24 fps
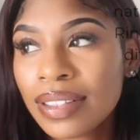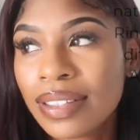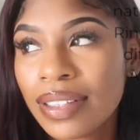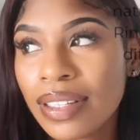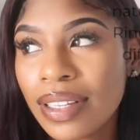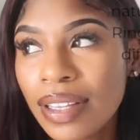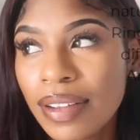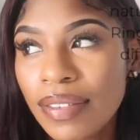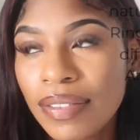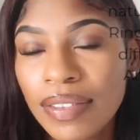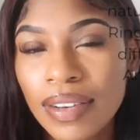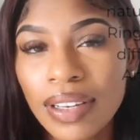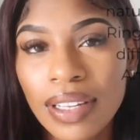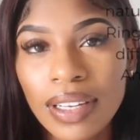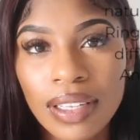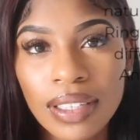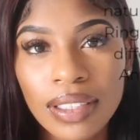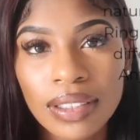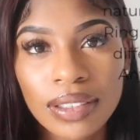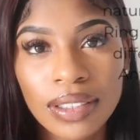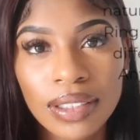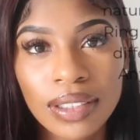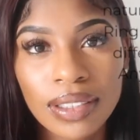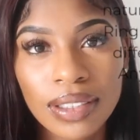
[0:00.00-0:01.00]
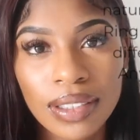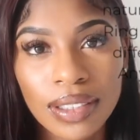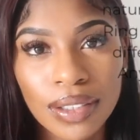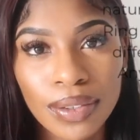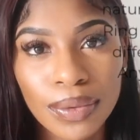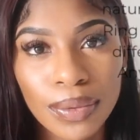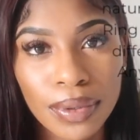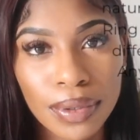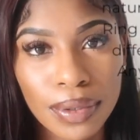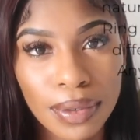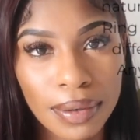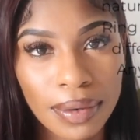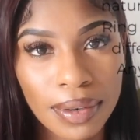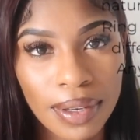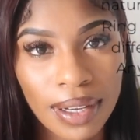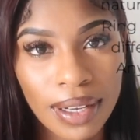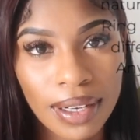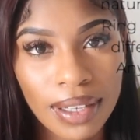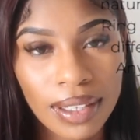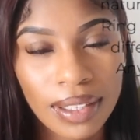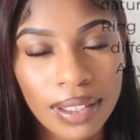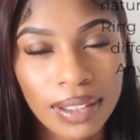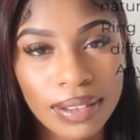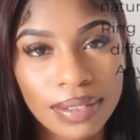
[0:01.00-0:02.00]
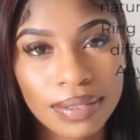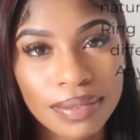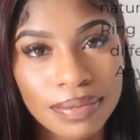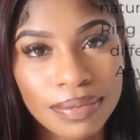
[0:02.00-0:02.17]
Definitely should have did it with no lighting.